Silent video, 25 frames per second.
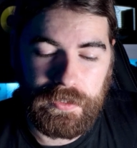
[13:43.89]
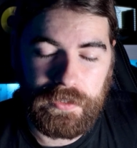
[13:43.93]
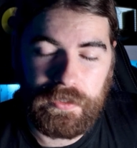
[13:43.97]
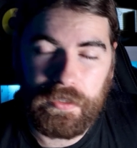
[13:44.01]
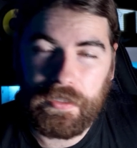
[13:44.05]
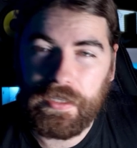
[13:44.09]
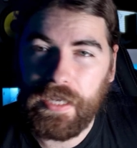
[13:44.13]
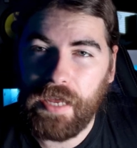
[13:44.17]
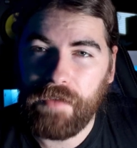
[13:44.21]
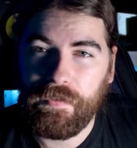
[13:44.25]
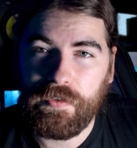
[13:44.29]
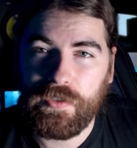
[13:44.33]
So
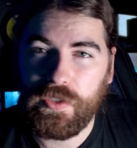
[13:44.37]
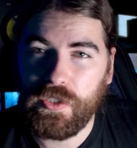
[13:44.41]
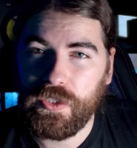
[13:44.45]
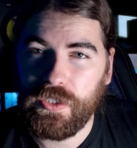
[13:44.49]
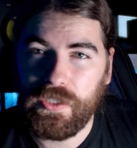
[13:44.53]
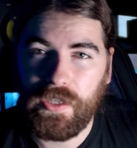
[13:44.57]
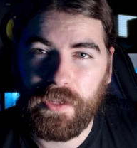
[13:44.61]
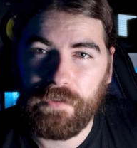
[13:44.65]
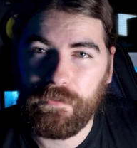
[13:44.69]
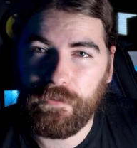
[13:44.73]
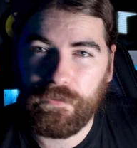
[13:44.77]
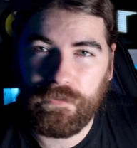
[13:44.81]
never
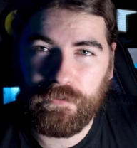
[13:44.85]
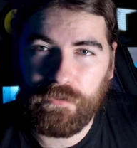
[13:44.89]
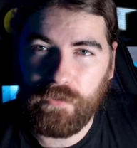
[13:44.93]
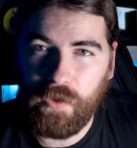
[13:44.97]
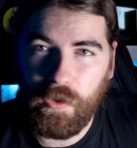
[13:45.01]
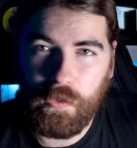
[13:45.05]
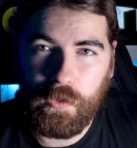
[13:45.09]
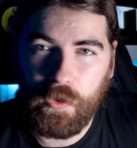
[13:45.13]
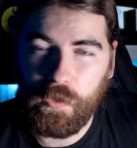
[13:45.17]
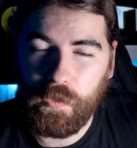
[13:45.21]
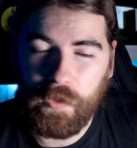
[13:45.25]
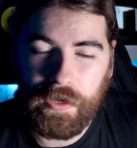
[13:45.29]
just like
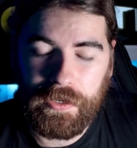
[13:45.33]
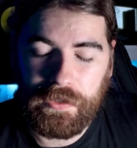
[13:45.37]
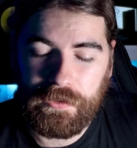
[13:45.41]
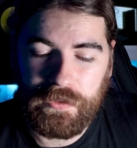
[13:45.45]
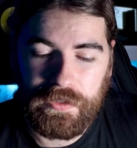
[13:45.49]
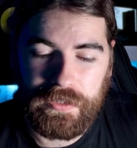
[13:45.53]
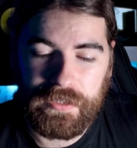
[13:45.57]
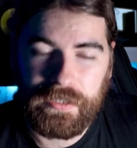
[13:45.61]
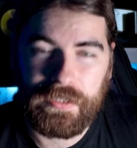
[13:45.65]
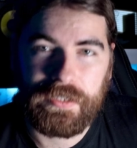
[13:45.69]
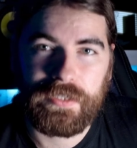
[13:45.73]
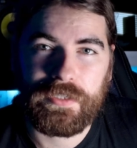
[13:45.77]
throw away or
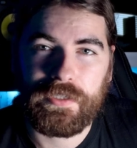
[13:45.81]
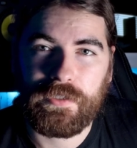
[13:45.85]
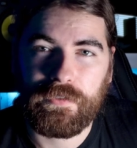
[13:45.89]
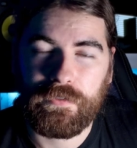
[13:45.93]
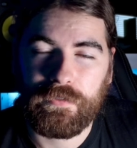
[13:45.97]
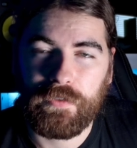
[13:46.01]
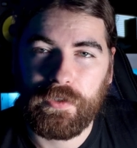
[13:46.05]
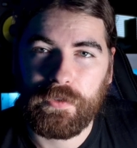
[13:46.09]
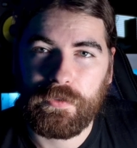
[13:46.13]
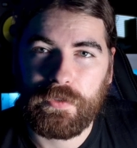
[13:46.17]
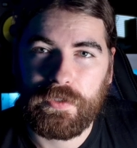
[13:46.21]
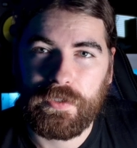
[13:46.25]
delete your
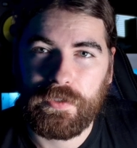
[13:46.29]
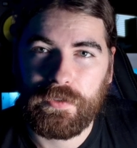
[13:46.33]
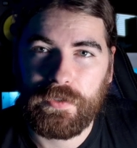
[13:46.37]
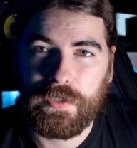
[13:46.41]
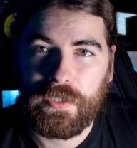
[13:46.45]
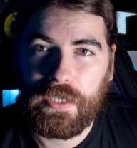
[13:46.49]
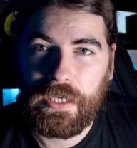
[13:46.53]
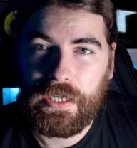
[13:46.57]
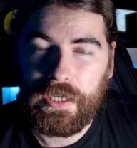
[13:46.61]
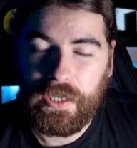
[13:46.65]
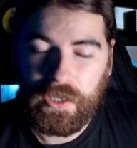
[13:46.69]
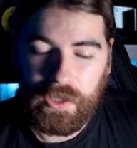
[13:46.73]
photos.